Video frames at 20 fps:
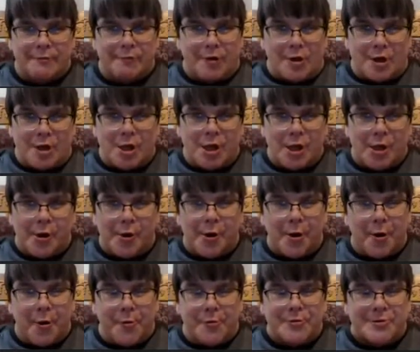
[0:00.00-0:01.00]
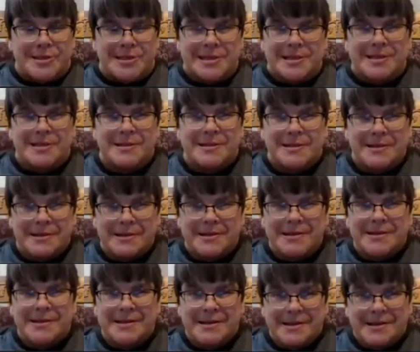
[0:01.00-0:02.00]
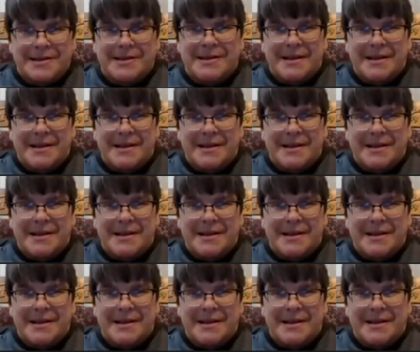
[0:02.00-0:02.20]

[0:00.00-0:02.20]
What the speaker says: Like the one that I have.